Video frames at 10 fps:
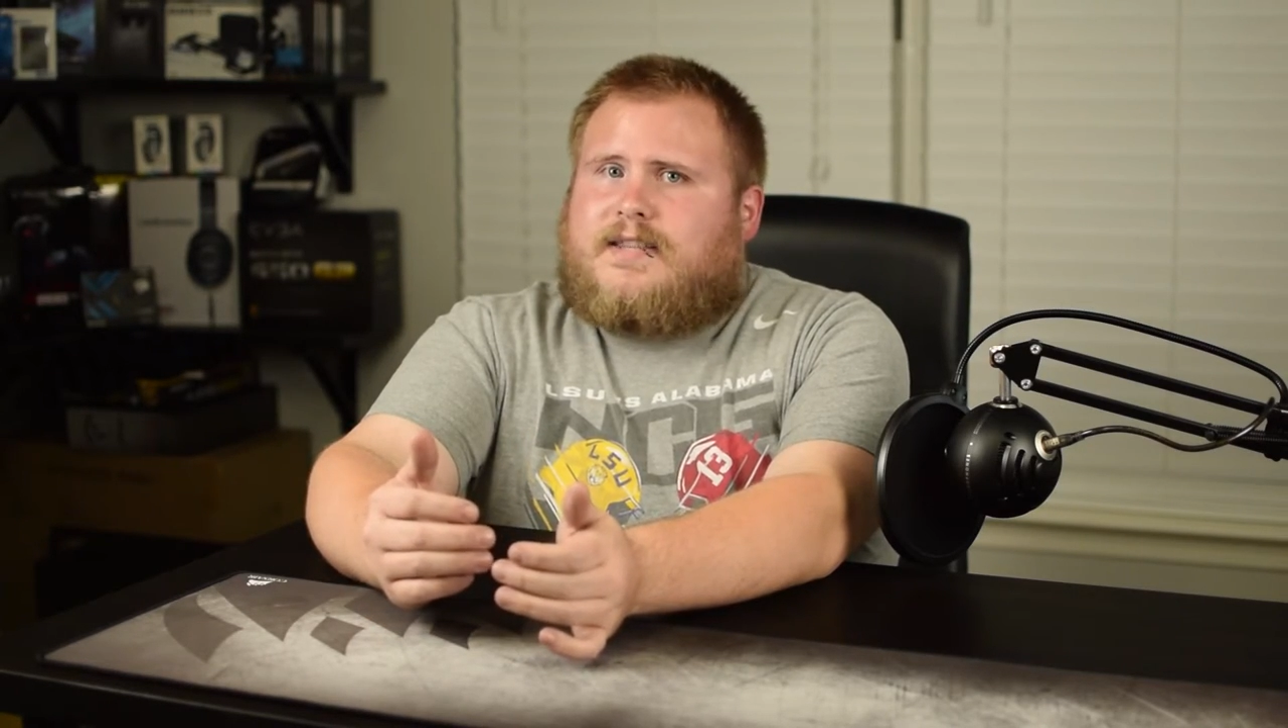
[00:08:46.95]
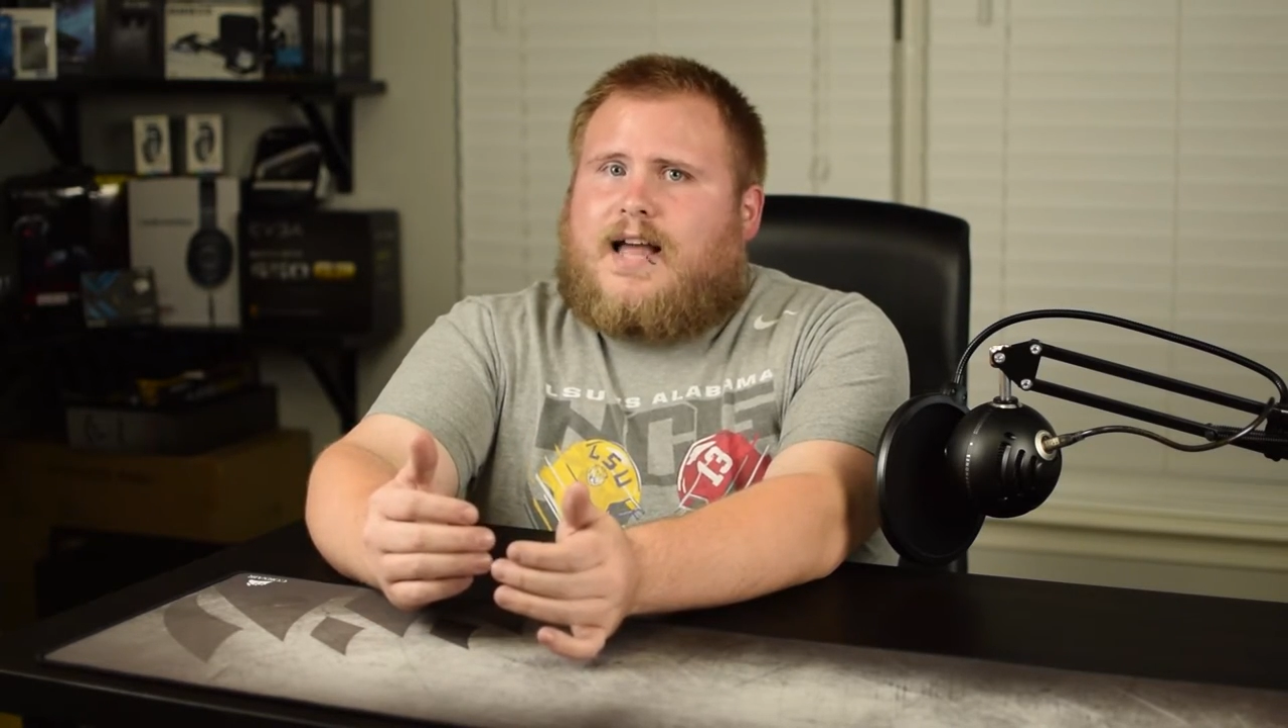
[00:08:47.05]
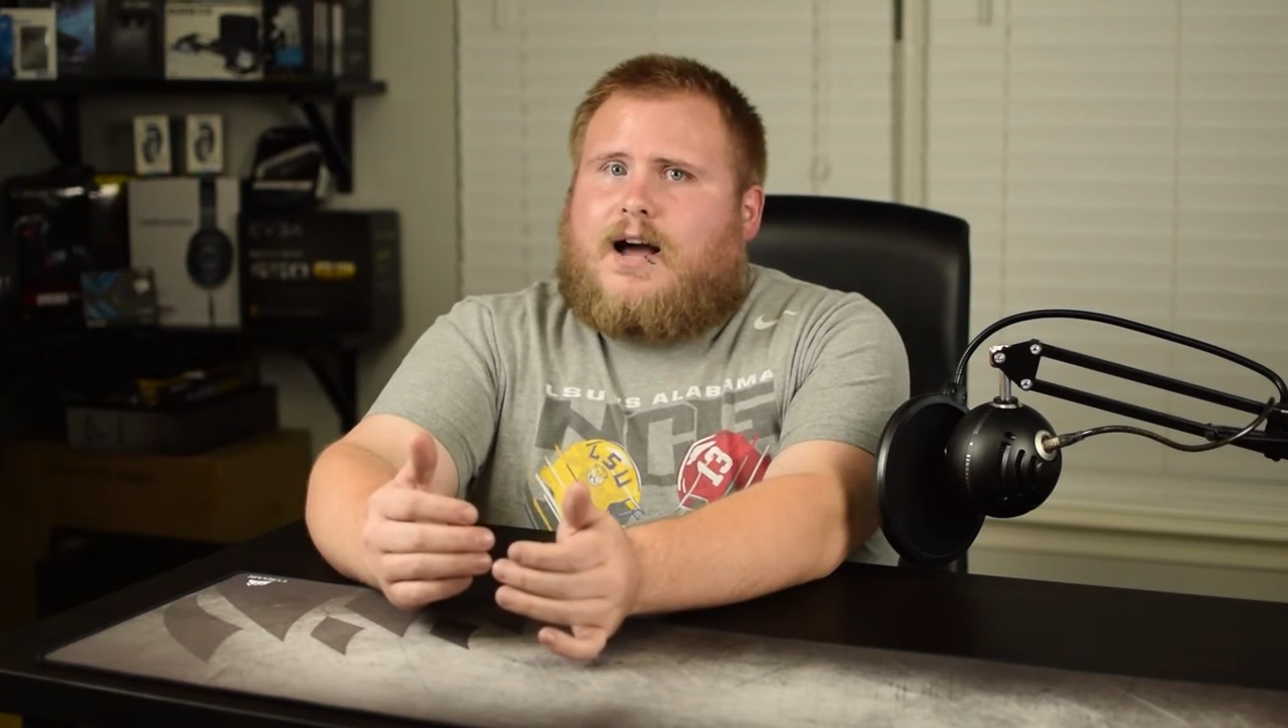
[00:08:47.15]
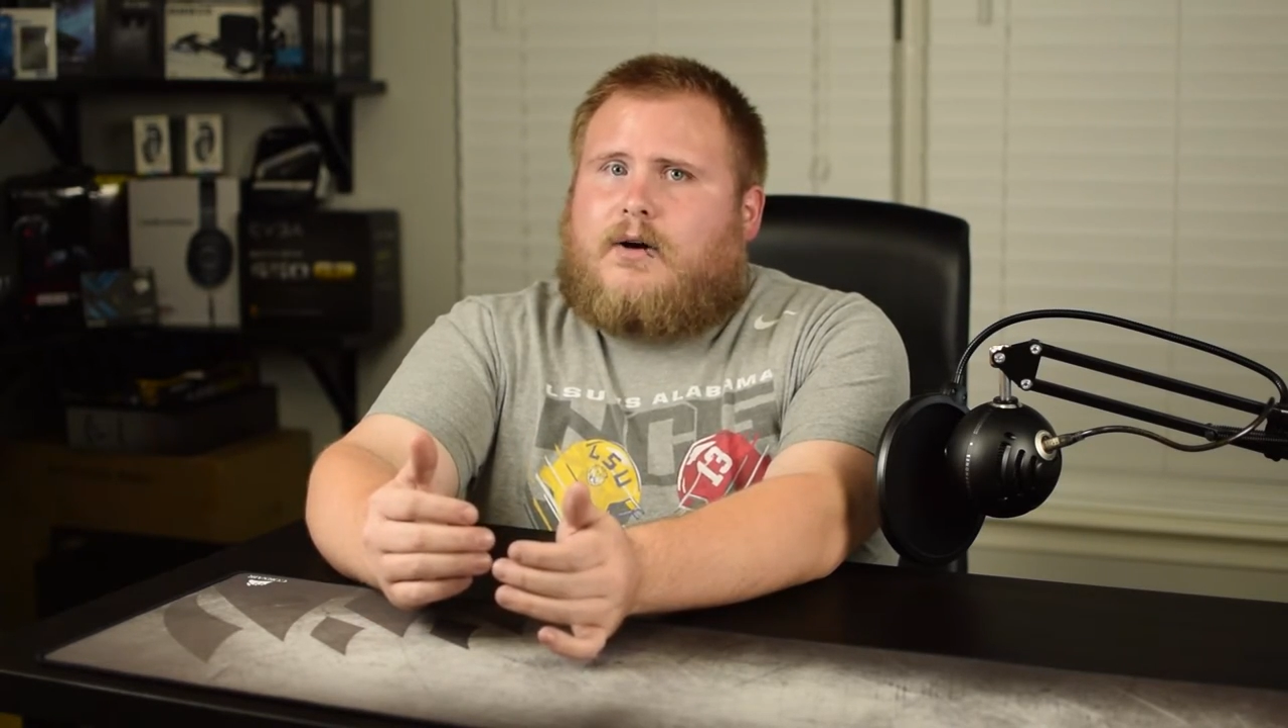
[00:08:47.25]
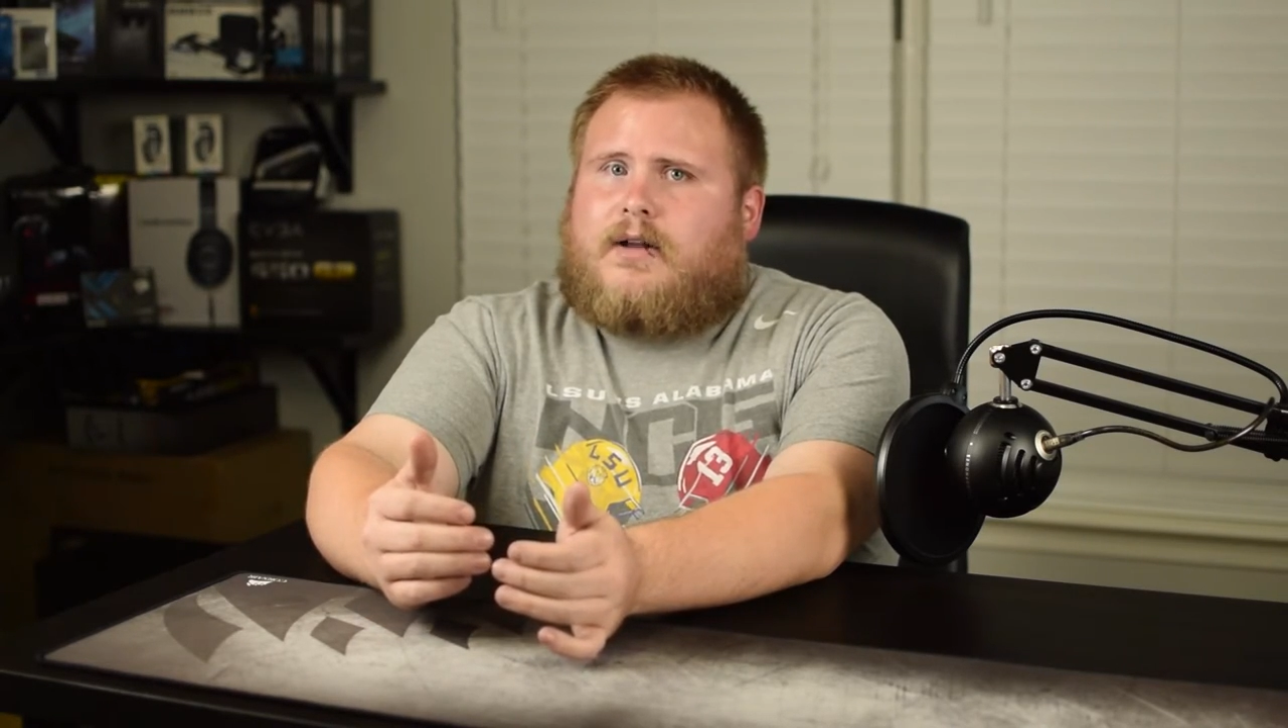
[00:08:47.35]

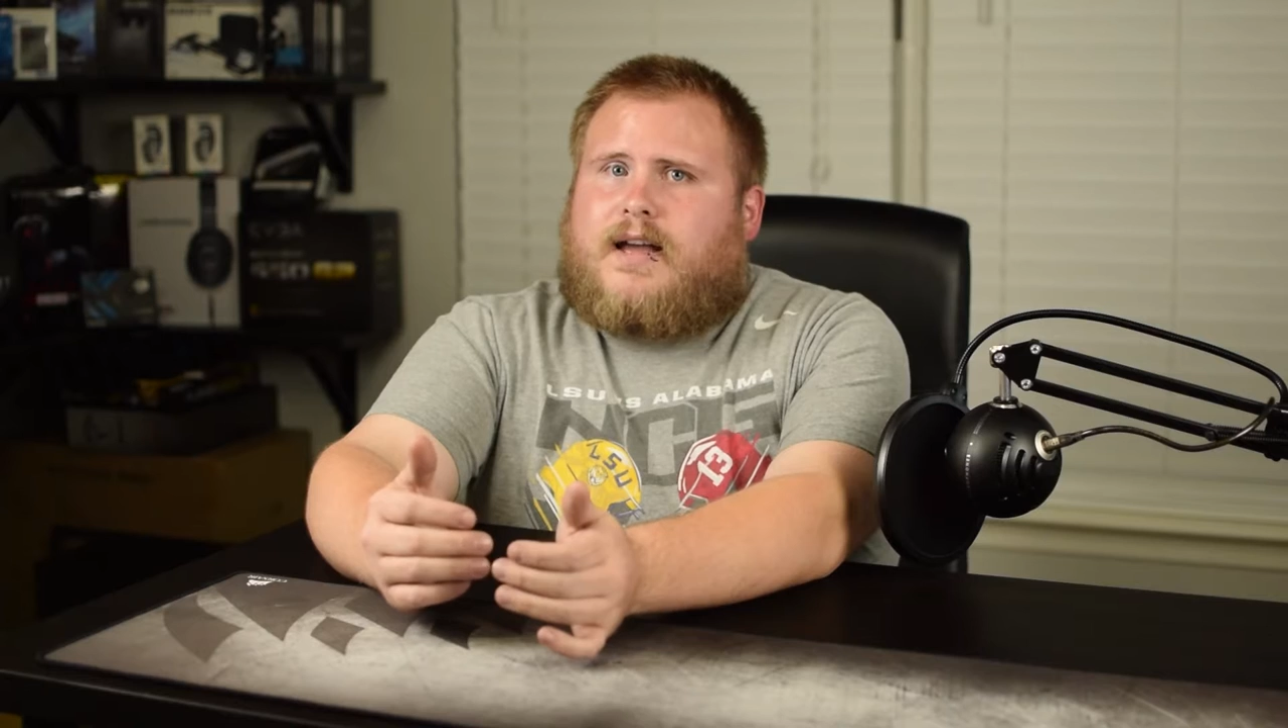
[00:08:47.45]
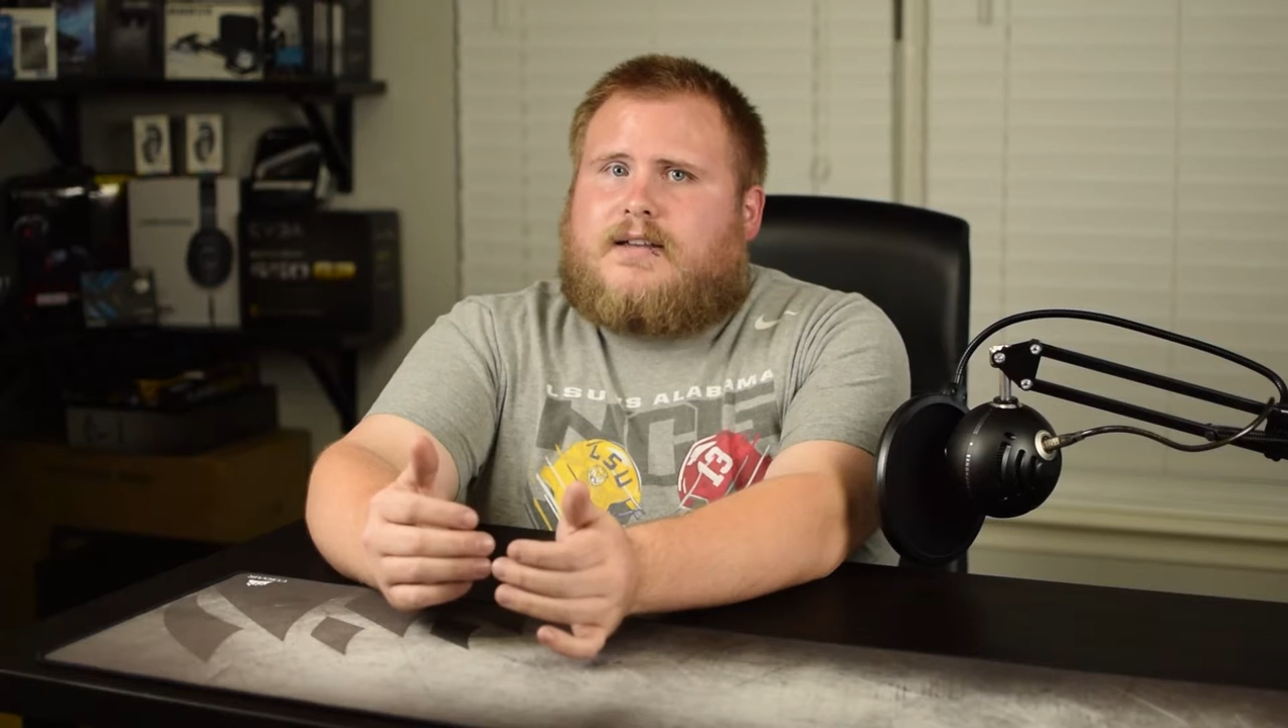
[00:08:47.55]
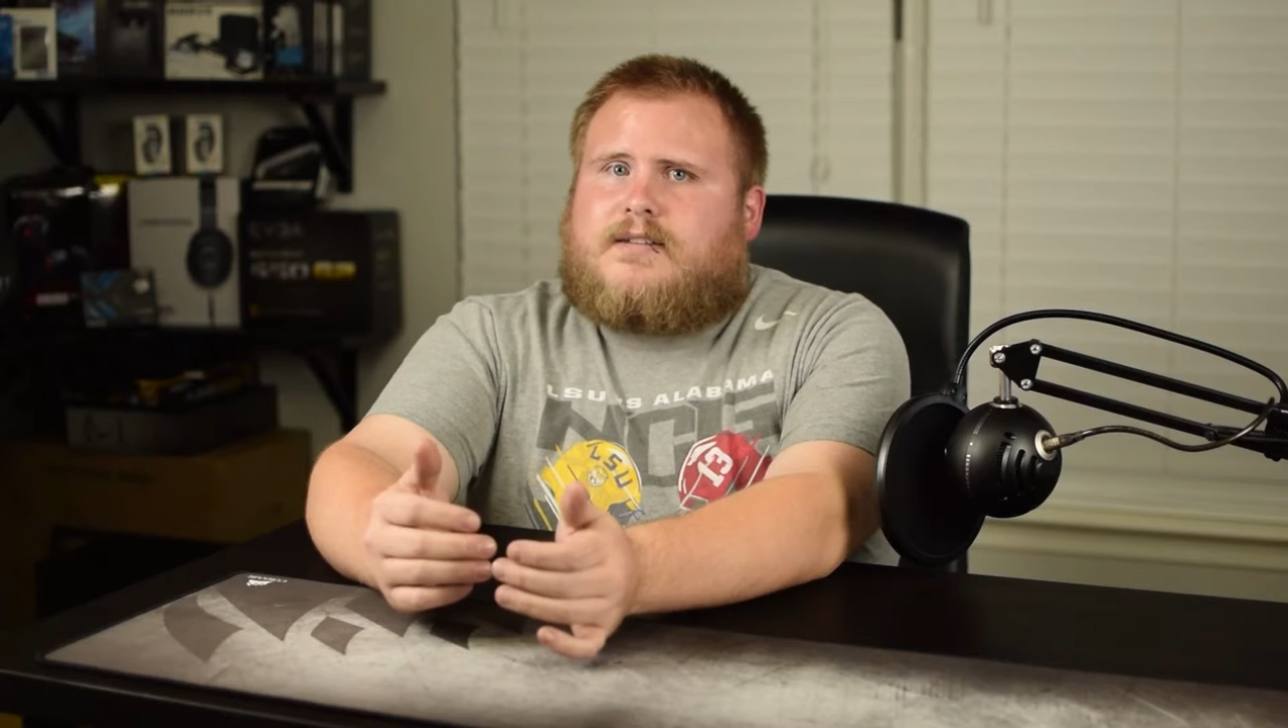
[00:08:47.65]
loud as